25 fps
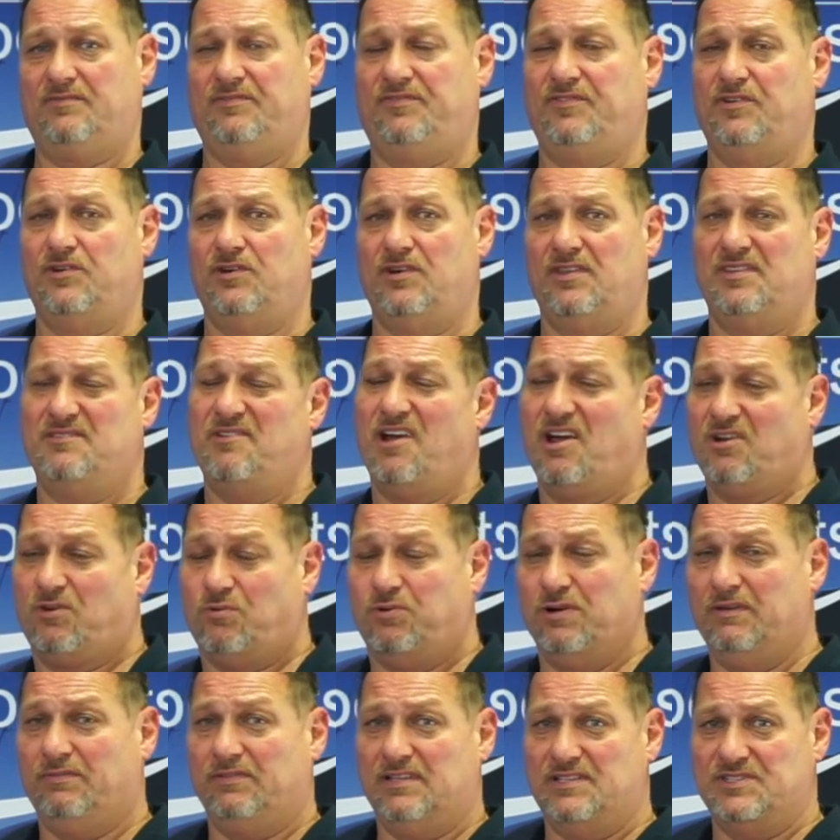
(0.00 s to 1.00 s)
for
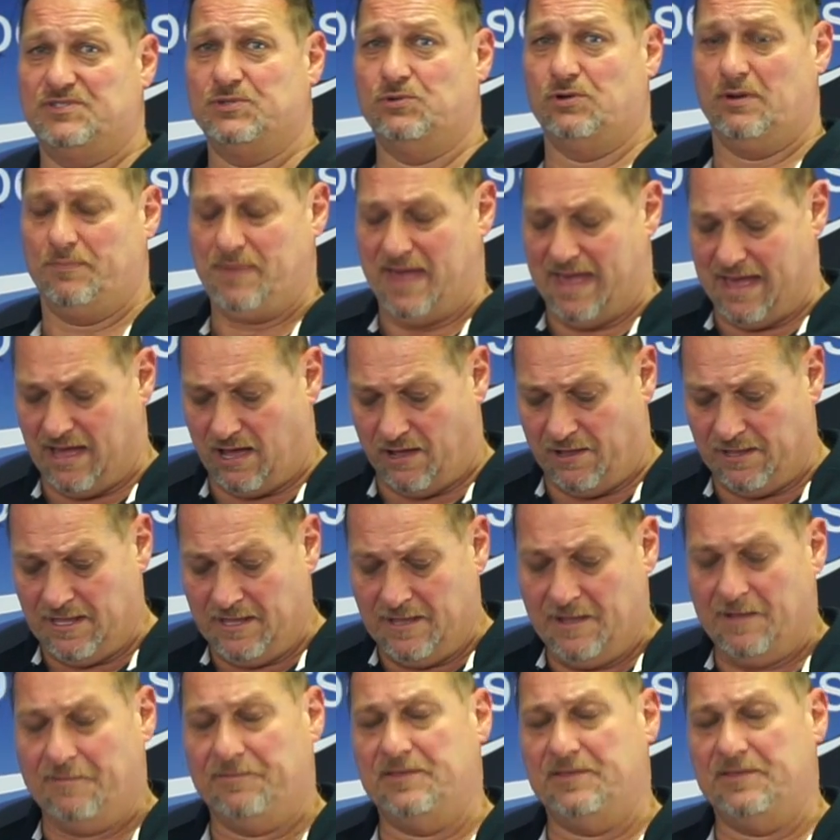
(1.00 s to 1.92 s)
equivalent sort of power.